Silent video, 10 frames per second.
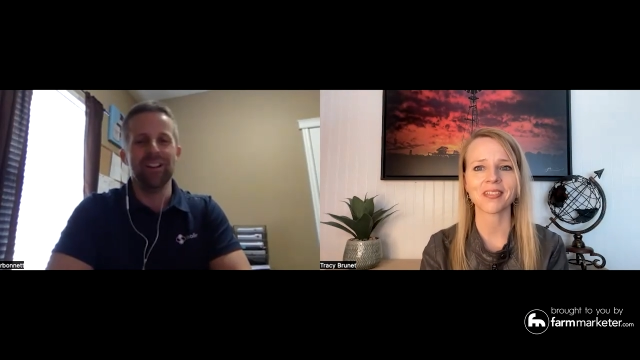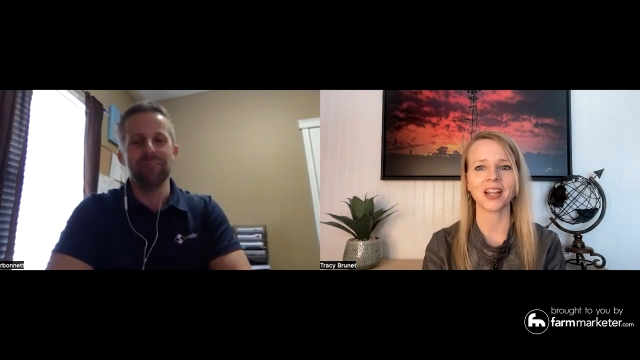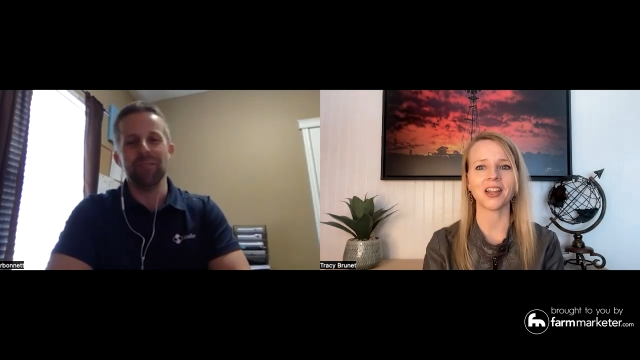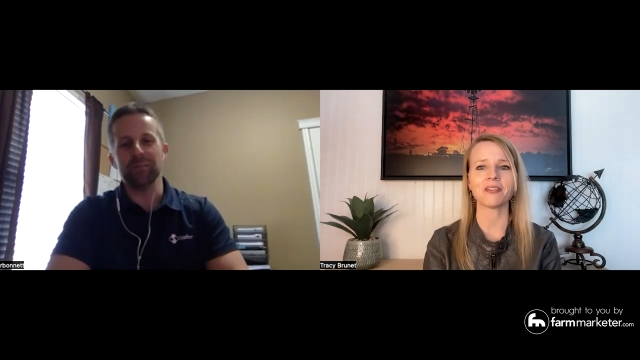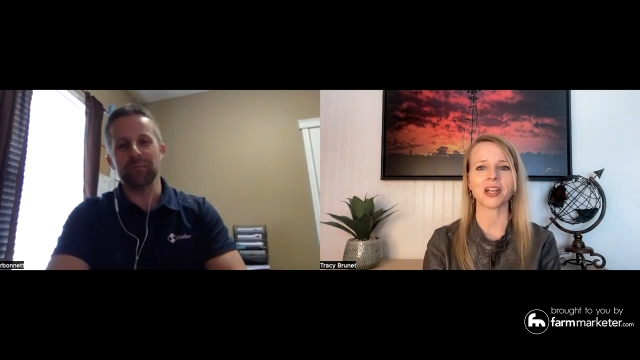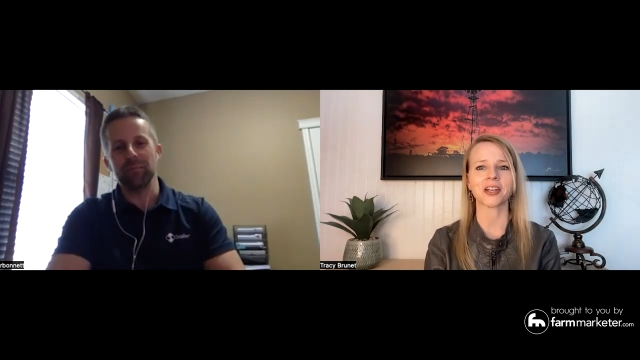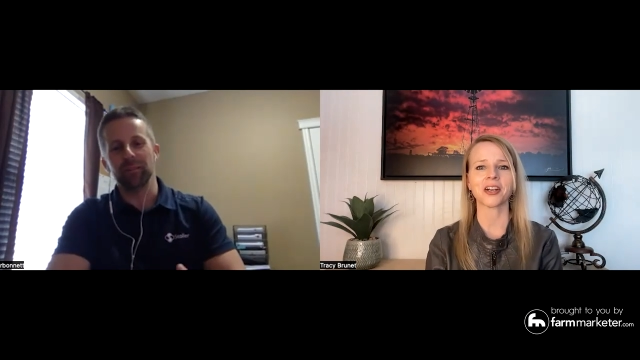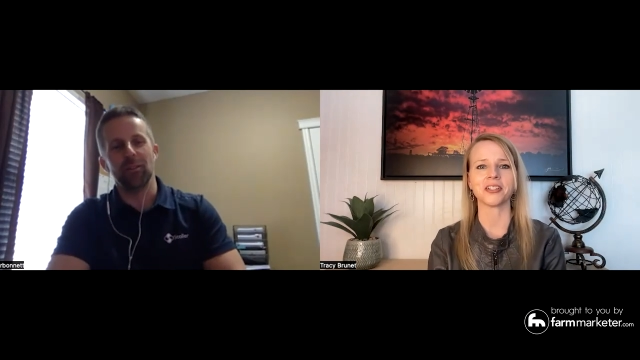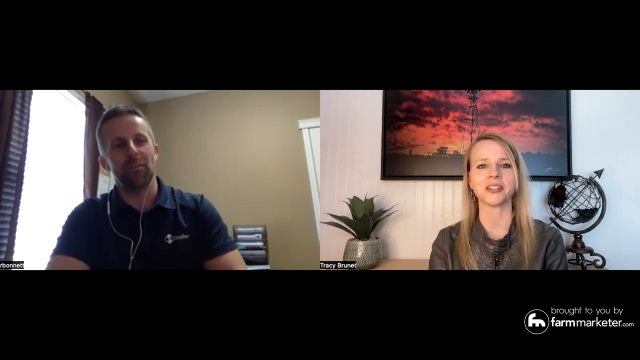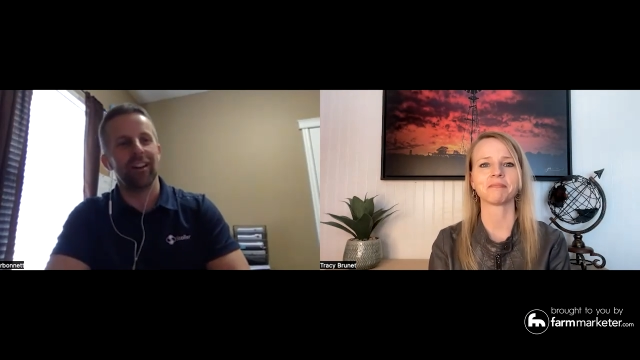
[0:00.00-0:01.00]
Speaker 1: Most people don't
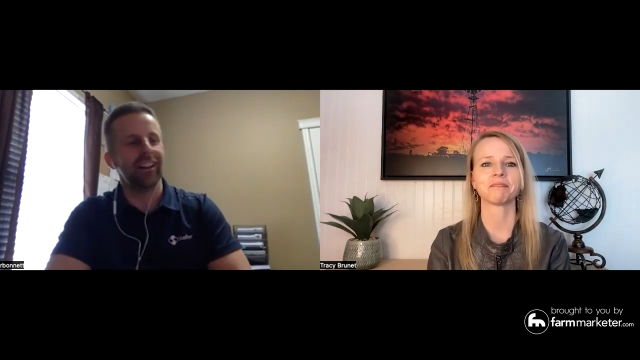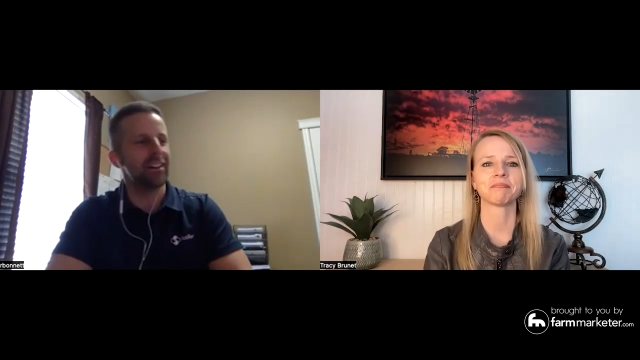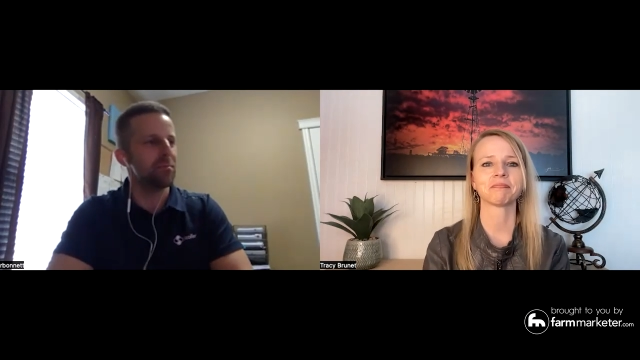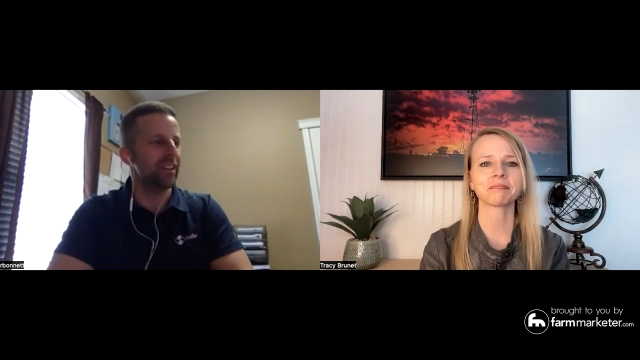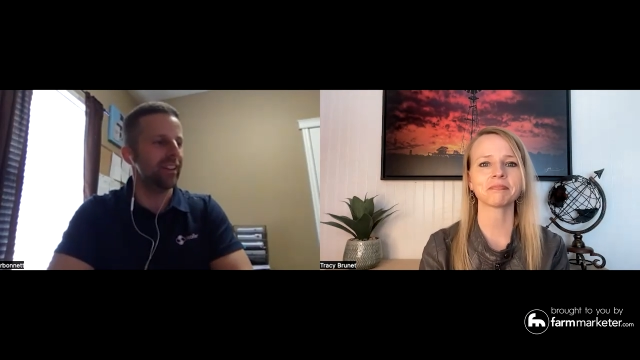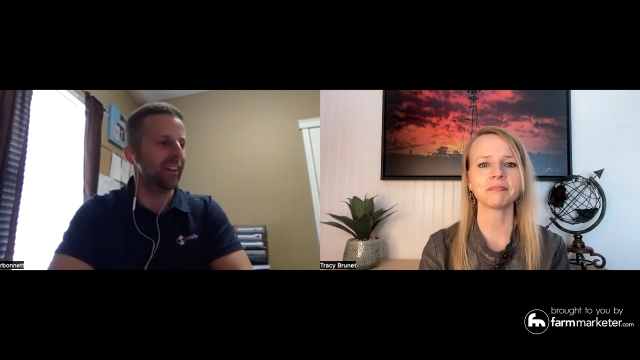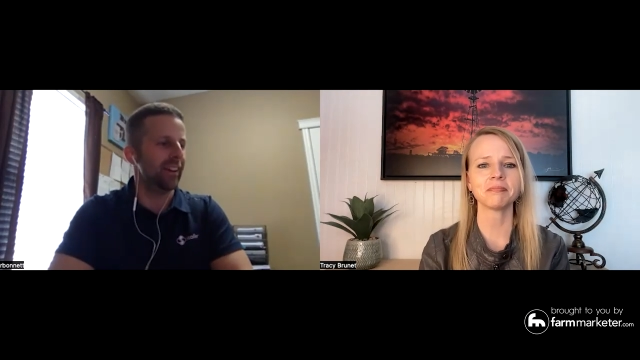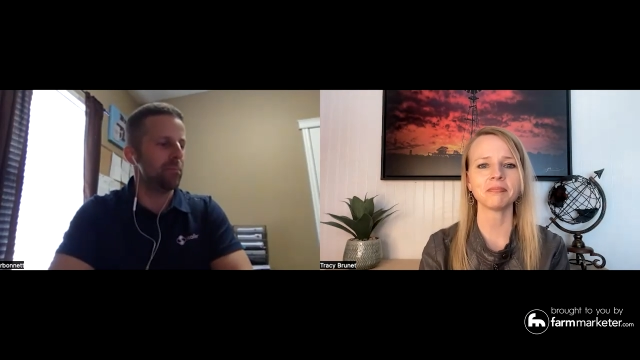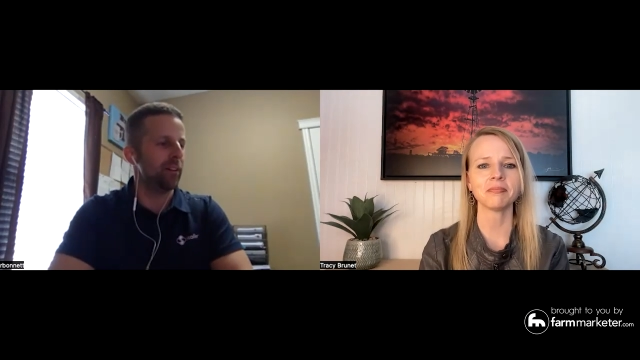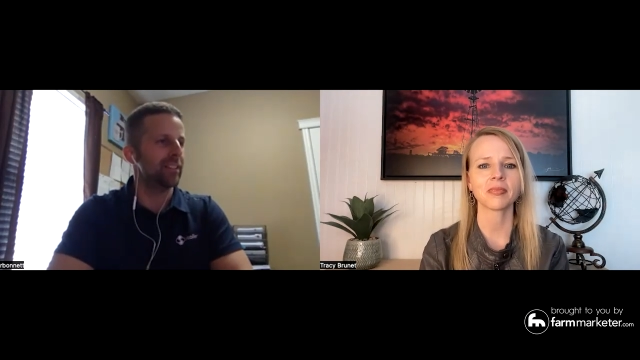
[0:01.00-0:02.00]
want to hear me
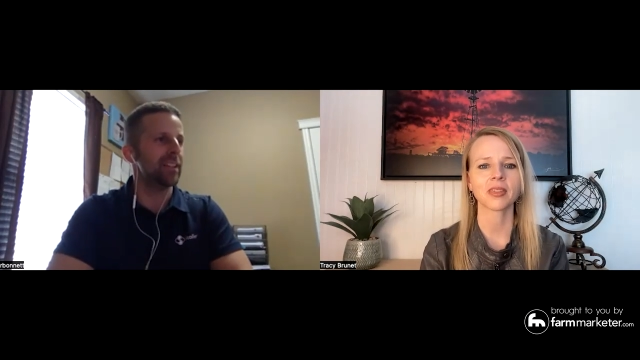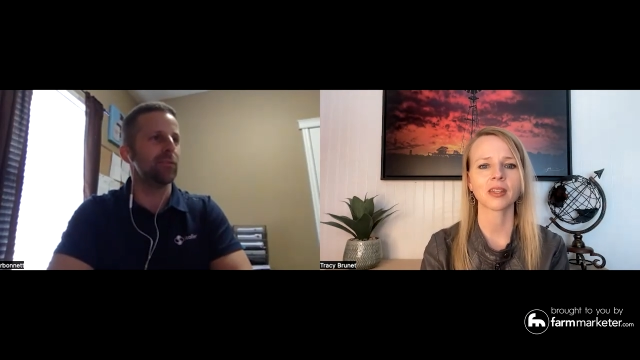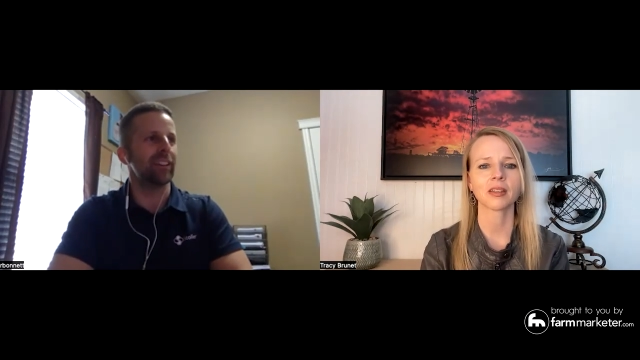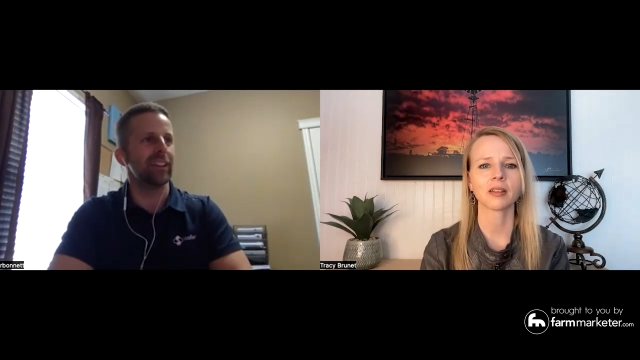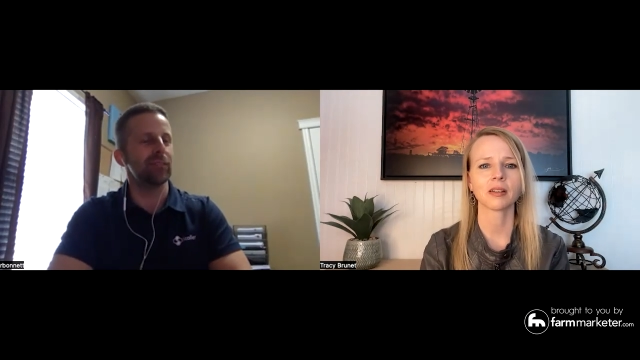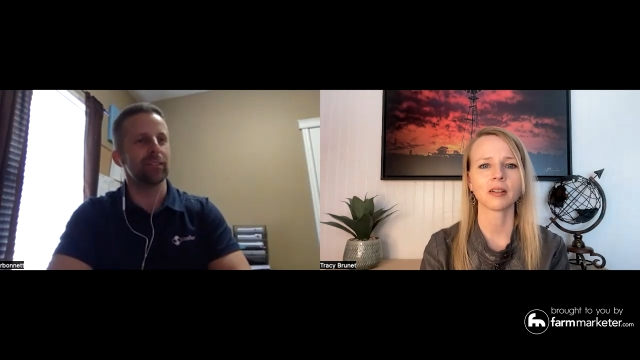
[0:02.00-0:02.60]
pontificate for